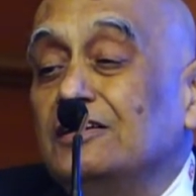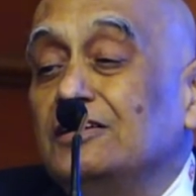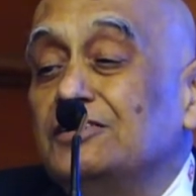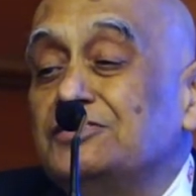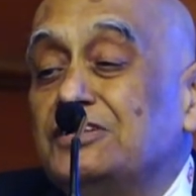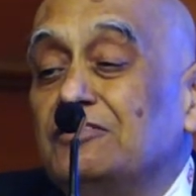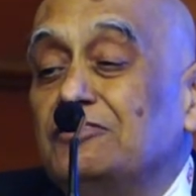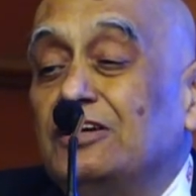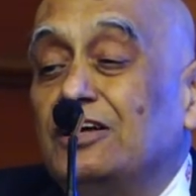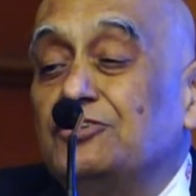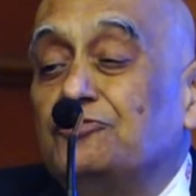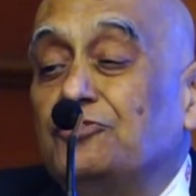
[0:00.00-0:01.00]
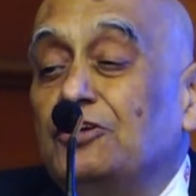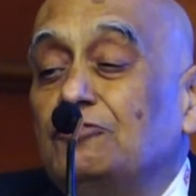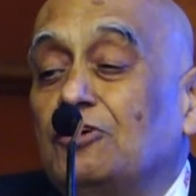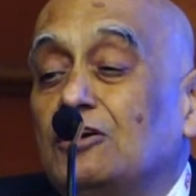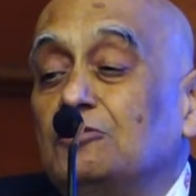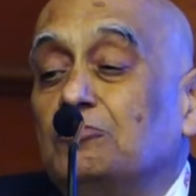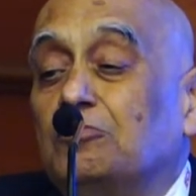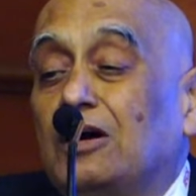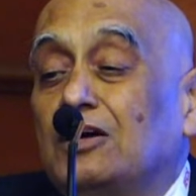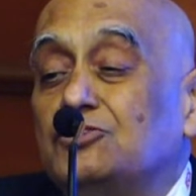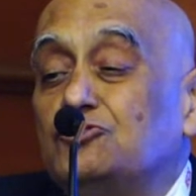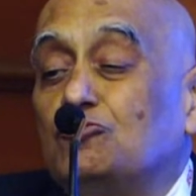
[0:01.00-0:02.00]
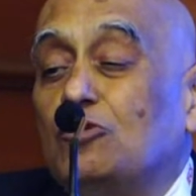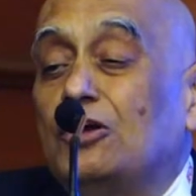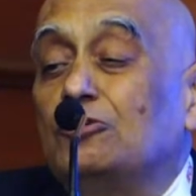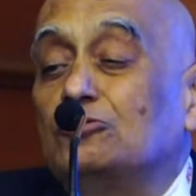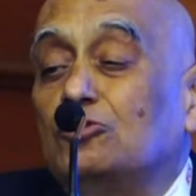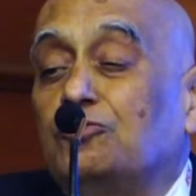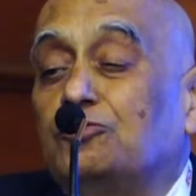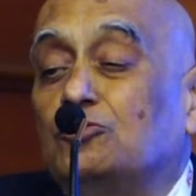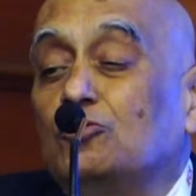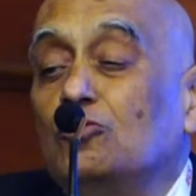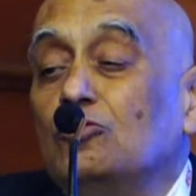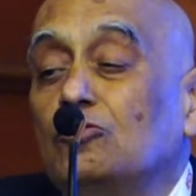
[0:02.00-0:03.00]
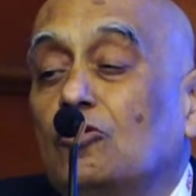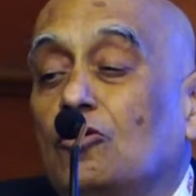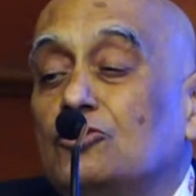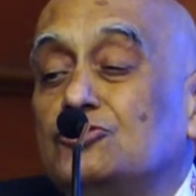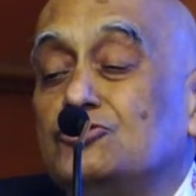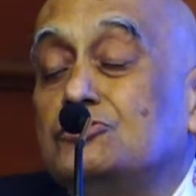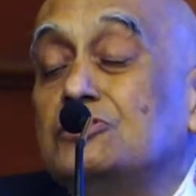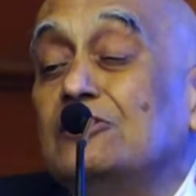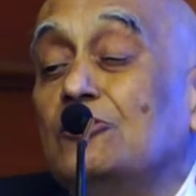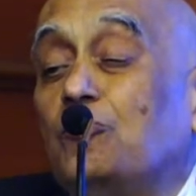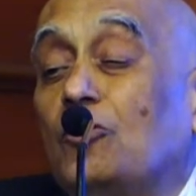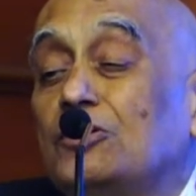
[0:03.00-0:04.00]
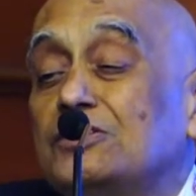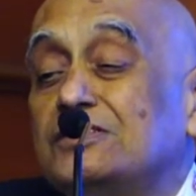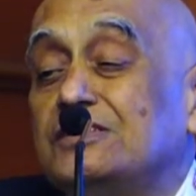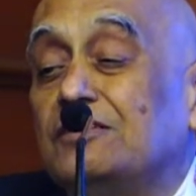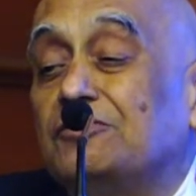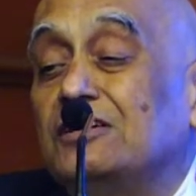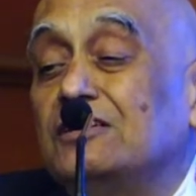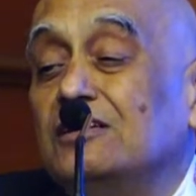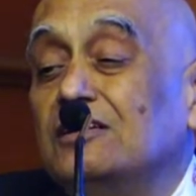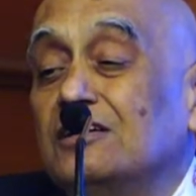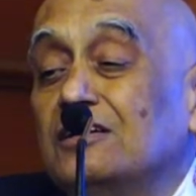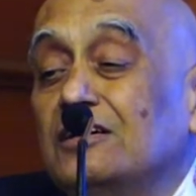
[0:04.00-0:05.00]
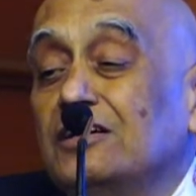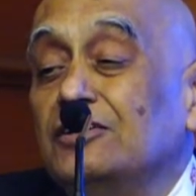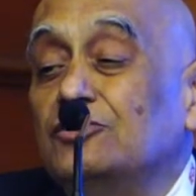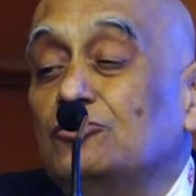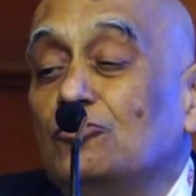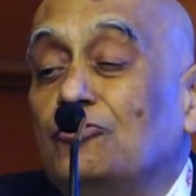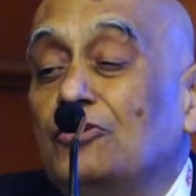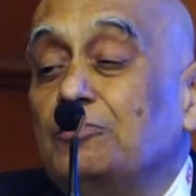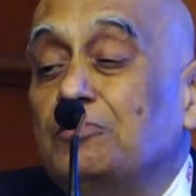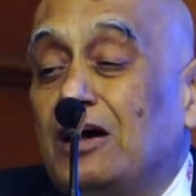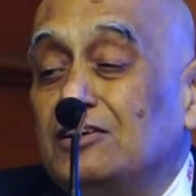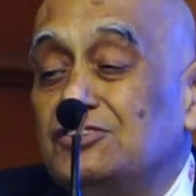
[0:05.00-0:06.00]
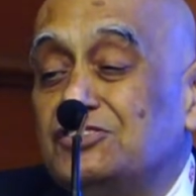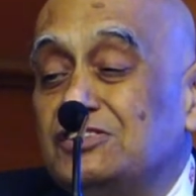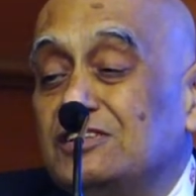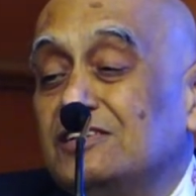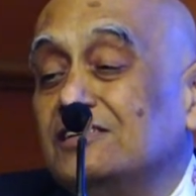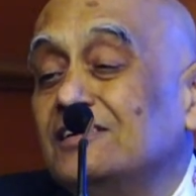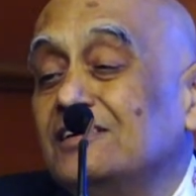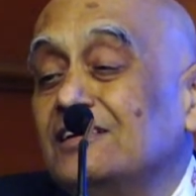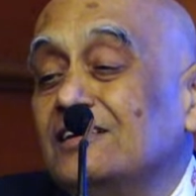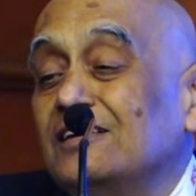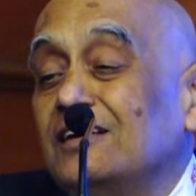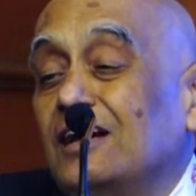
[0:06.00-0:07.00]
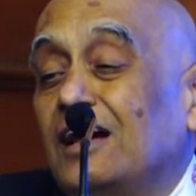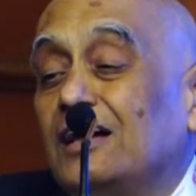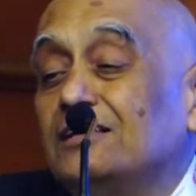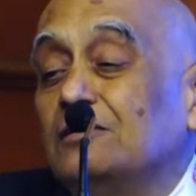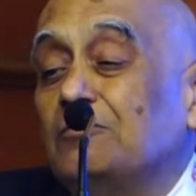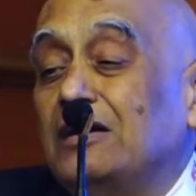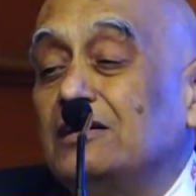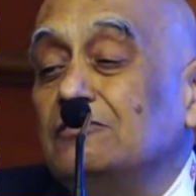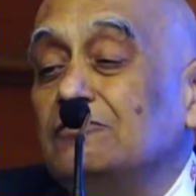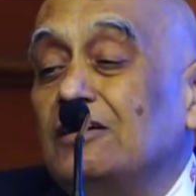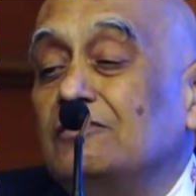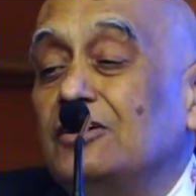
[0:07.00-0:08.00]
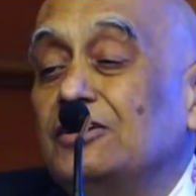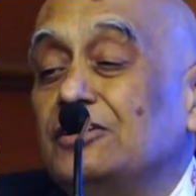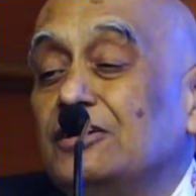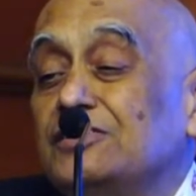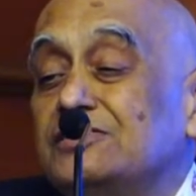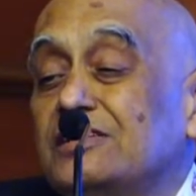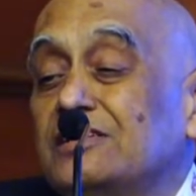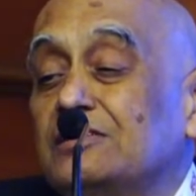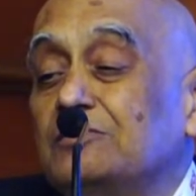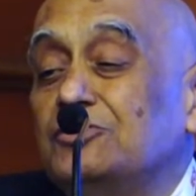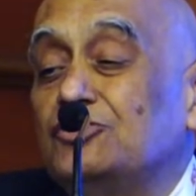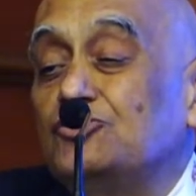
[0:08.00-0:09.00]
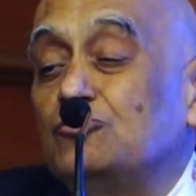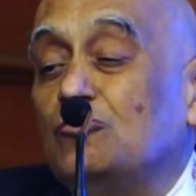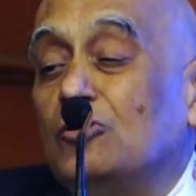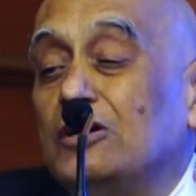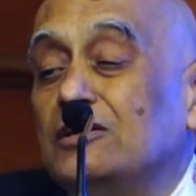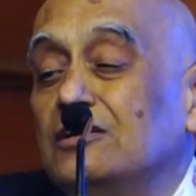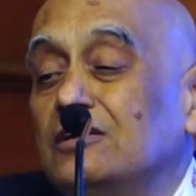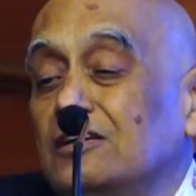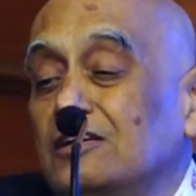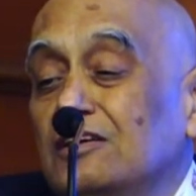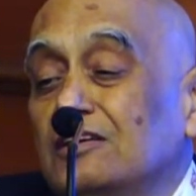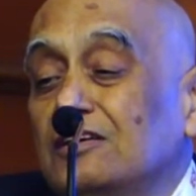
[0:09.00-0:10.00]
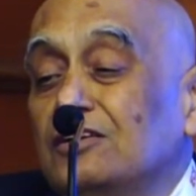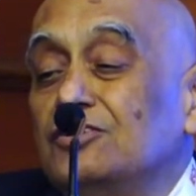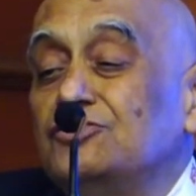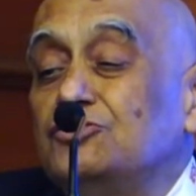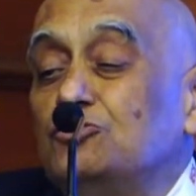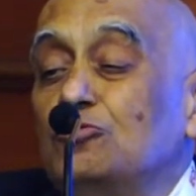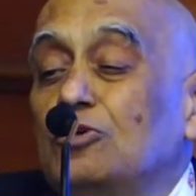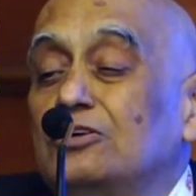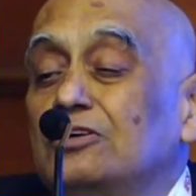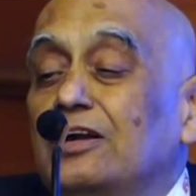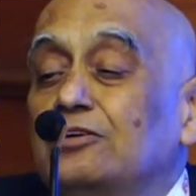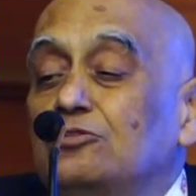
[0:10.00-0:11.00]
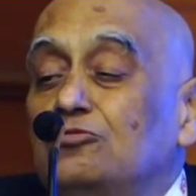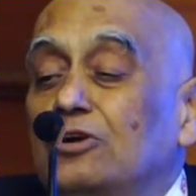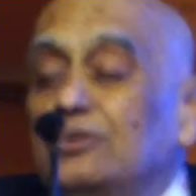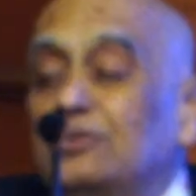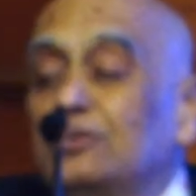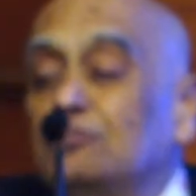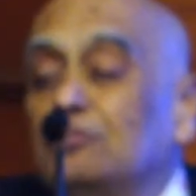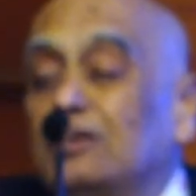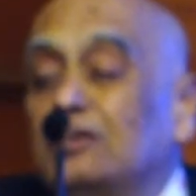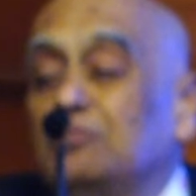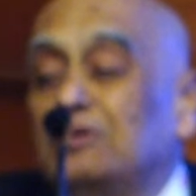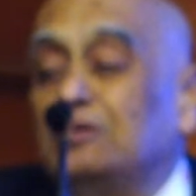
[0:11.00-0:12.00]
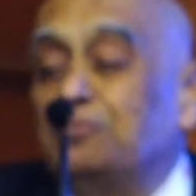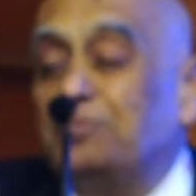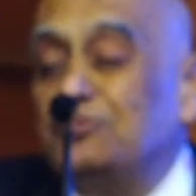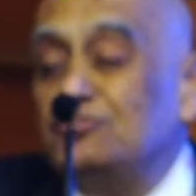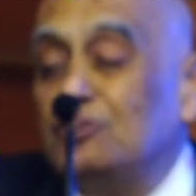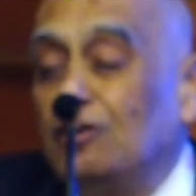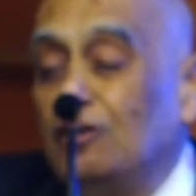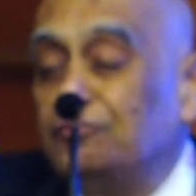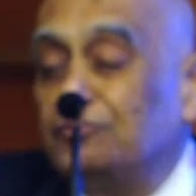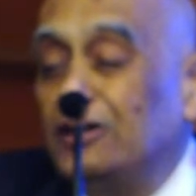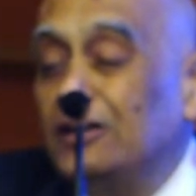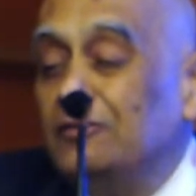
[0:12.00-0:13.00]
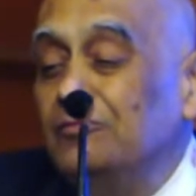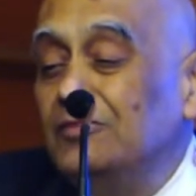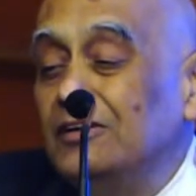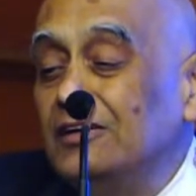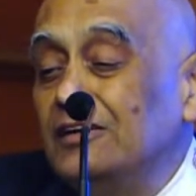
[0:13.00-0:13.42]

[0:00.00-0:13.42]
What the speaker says: is given as V1 by square root of 2 or 0.7 into V max. And the mitral valve area in centimeters squared is 220 divided by the pressure half time.